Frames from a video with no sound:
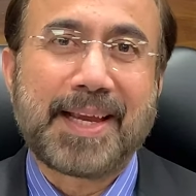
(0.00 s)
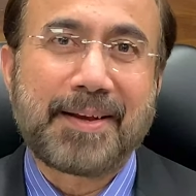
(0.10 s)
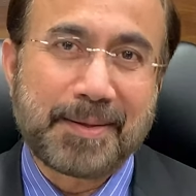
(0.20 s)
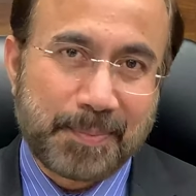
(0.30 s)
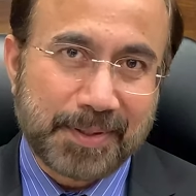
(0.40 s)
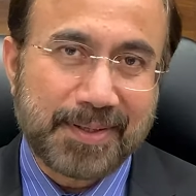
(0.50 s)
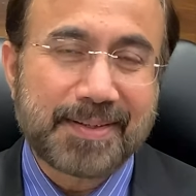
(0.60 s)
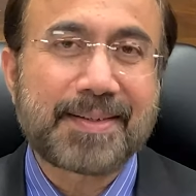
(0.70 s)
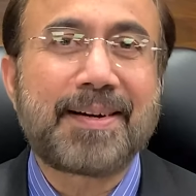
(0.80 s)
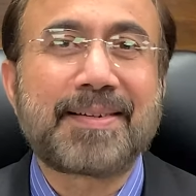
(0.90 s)
If the person
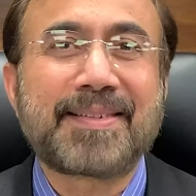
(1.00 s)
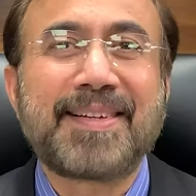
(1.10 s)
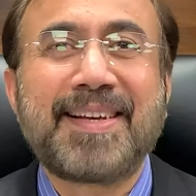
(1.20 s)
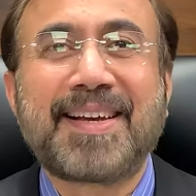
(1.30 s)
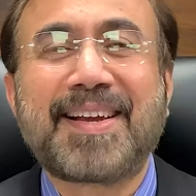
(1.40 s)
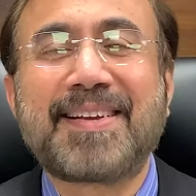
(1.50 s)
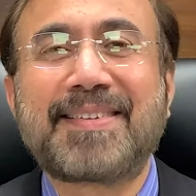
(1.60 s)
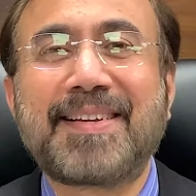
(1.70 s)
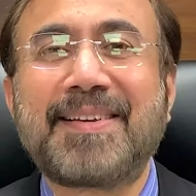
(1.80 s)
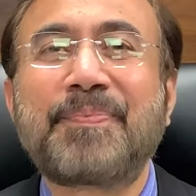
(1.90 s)
starts
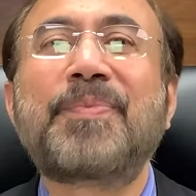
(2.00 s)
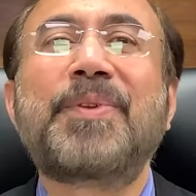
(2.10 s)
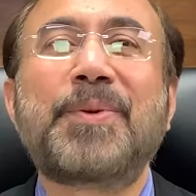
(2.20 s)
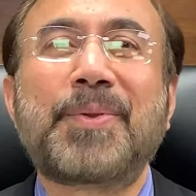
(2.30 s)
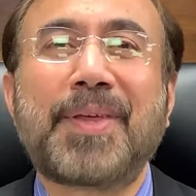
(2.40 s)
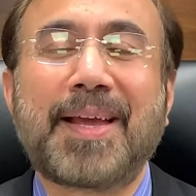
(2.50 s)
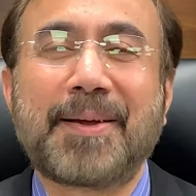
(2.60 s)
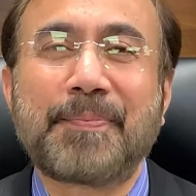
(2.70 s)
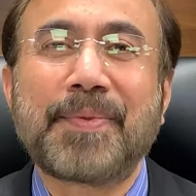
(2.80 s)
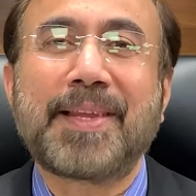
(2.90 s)
guessing, you're
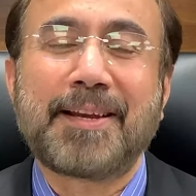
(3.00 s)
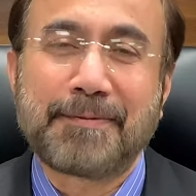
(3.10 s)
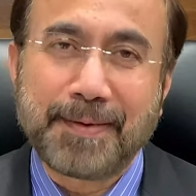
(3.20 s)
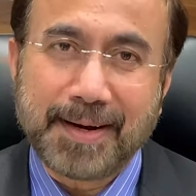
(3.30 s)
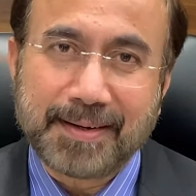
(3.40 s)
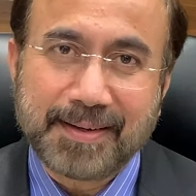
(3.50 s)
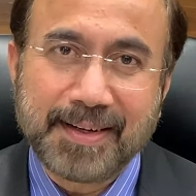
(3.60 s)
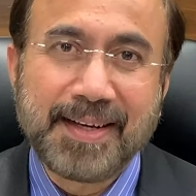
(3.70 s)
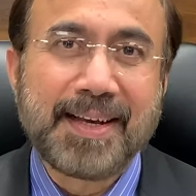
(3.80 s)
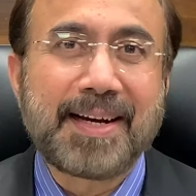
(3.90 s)
there. In fact,
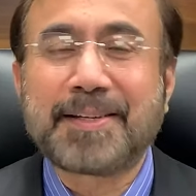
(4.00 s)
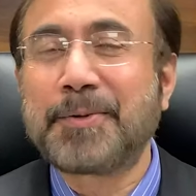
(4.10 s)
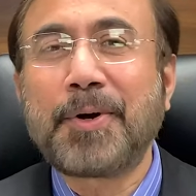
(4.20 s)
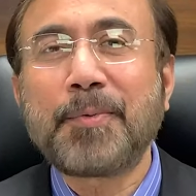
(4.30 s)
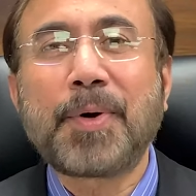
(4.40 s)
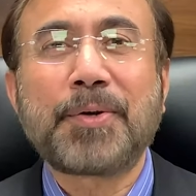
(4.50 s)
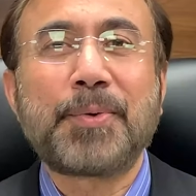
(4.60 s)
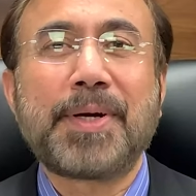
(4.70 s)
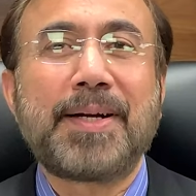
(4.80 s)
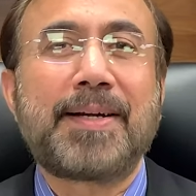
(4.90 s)
it is not what
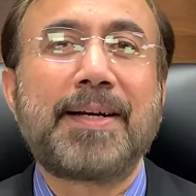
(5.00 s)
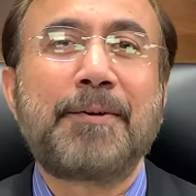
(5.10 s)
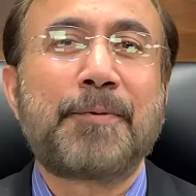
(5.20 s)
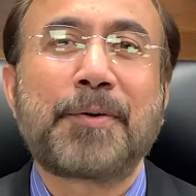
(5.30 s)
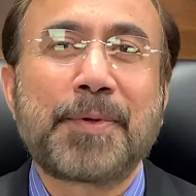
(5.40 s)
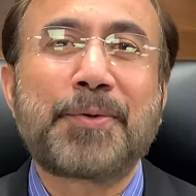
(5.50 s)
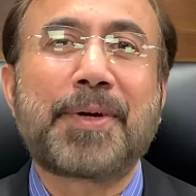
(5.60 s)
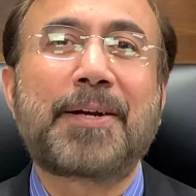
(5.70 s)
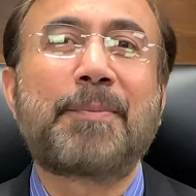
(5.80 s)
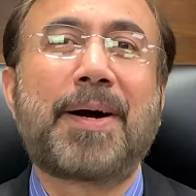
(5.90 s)
you intend for which you
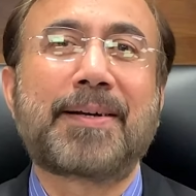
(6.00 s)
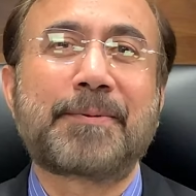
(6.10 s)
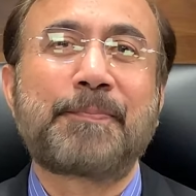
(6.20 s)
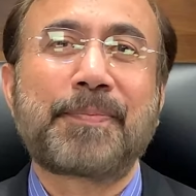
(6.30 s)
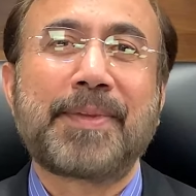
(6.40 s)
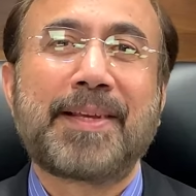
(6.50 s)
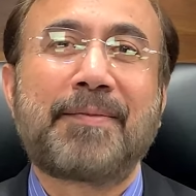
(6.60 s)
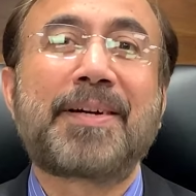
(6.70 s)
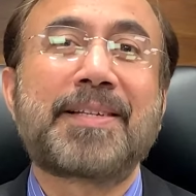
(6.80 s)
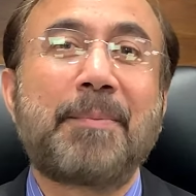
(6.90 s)
get marks,
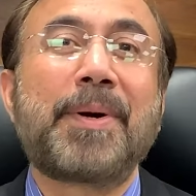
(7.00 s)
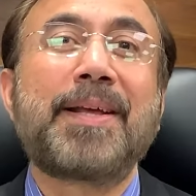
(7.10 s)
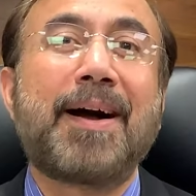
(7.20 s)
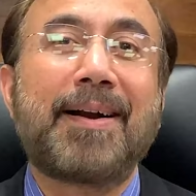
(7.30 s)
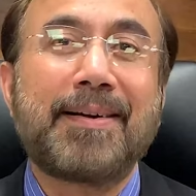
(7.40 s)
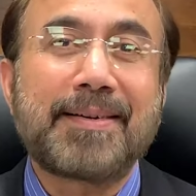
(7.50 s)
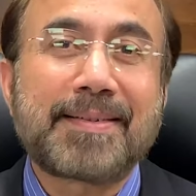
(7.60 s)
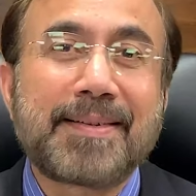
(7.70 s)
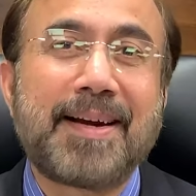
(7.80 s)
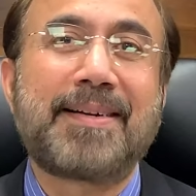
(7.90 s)
but somebody
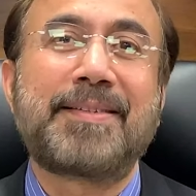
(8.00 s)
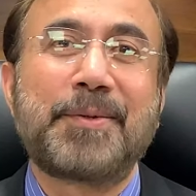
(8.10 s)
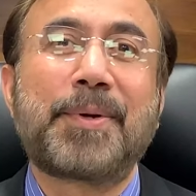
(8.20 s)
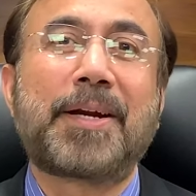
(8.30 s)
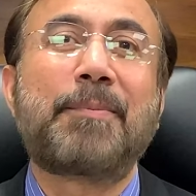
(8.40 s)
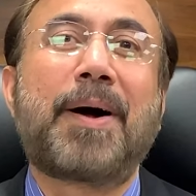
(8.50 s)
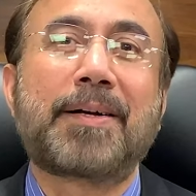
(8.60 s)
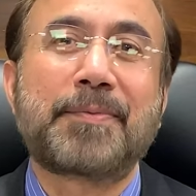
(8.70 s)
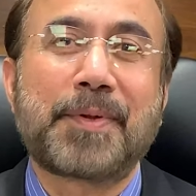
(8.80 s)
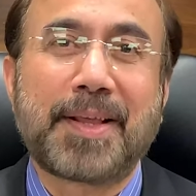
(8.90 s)
understands you get
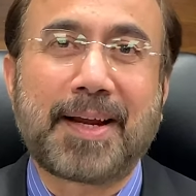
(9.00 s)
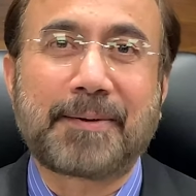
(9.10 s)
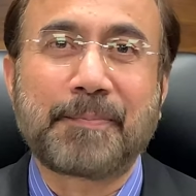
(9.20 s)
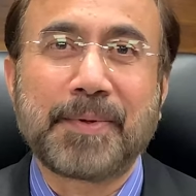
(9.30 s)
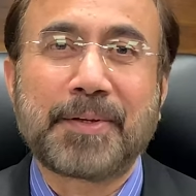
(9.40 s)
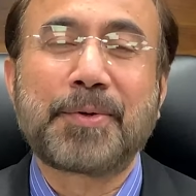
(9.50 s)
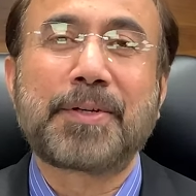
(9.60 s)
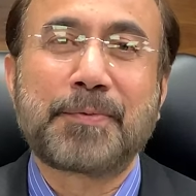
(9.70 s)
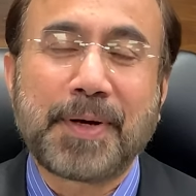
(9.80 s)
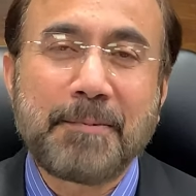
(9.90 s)
marks for that. So it
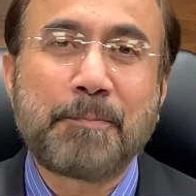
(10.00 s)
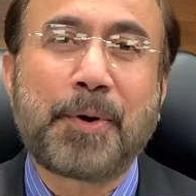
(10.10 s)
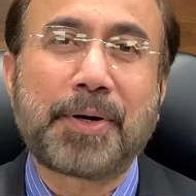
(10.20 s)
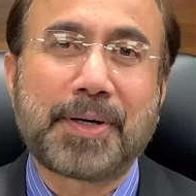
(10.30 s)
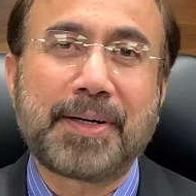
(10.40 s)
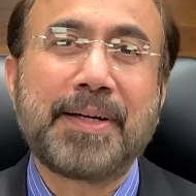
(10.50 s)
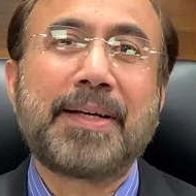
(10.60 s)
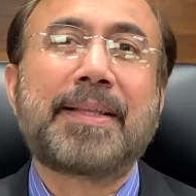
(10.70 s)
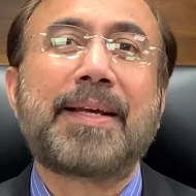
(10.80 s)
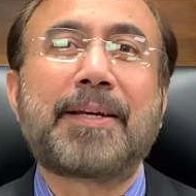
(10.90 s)
is very important
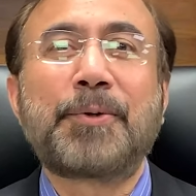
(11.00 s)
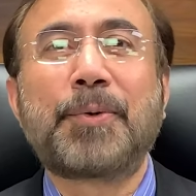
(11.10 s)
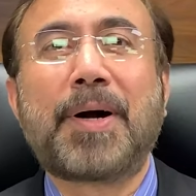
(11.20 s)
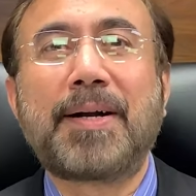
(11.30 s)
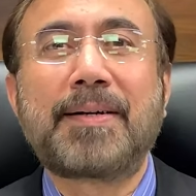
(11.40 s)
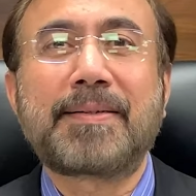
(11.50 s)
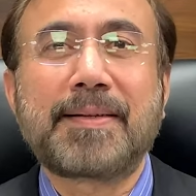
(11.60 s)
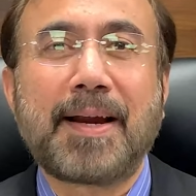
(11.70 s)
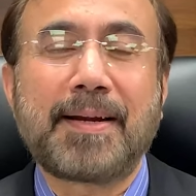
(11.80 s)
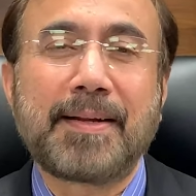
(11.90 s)
that you
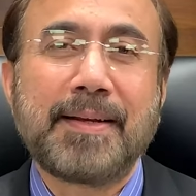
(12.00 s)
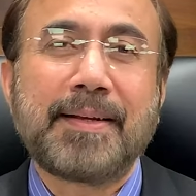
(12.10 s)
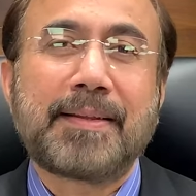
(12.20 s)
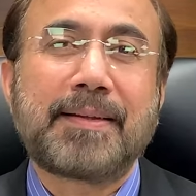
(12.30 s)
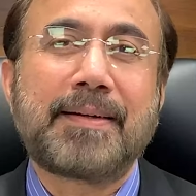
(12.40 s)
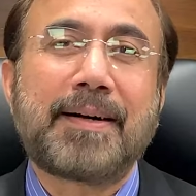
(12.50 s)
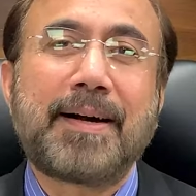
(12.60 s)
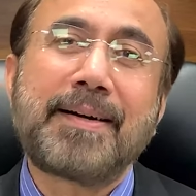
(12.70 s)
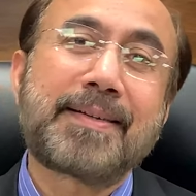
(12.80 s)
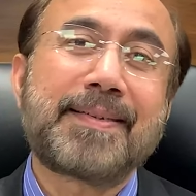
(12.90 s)
understand the
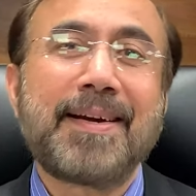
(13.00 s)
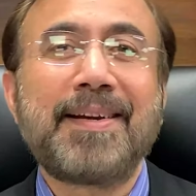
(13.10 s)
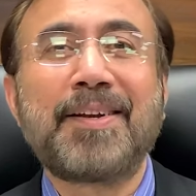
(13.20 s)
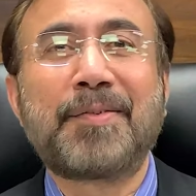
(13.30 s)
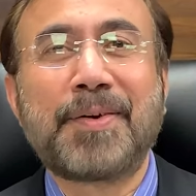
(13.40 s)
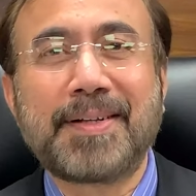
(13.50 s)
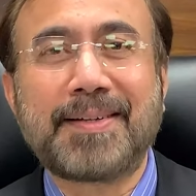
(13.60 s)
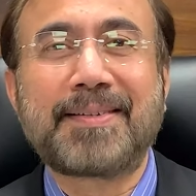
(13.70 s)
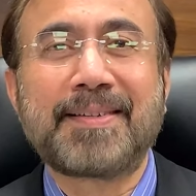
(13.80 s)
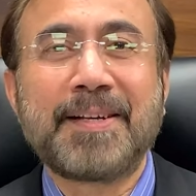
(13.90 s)
understanding of
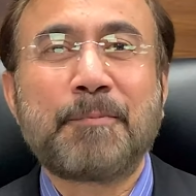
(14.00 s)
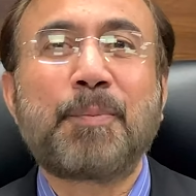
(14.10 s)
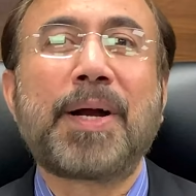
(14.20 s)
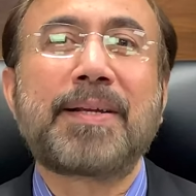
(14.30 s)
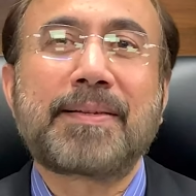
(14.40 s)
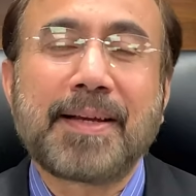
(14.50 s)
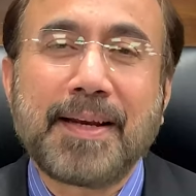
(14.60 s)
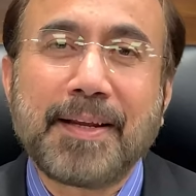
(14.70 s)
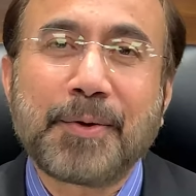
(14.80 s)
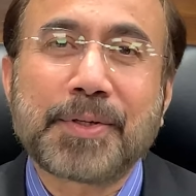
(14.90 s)
others by
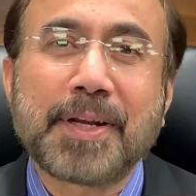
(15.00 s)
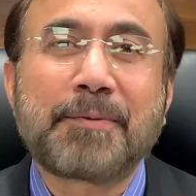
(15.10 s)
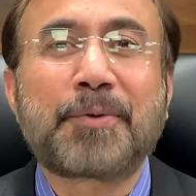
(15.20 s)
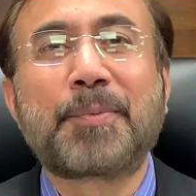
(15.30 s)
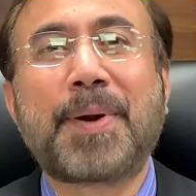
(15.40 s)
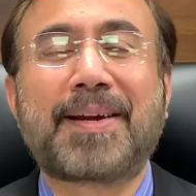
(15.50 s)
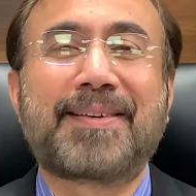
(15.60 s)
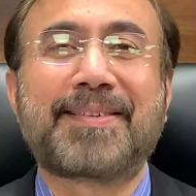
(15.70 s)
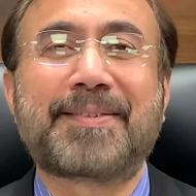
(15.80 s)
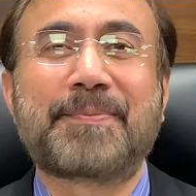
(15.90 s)
skilling yourself through
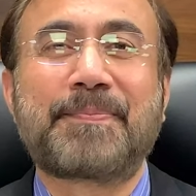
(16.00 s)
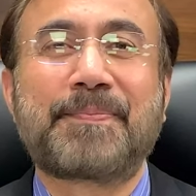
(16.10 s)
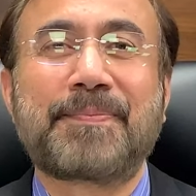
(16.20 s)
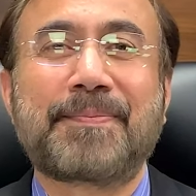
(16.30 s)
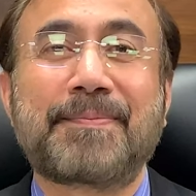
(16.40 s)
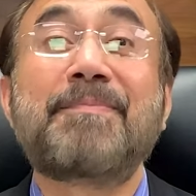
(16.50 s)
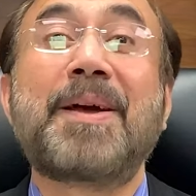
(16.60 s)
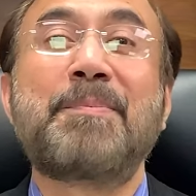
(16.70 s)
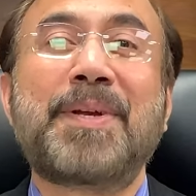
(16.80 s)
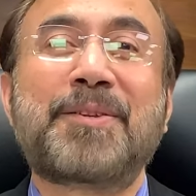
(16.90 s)
practice.
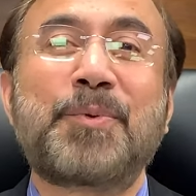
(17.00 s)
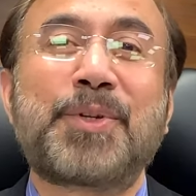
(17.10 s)
My best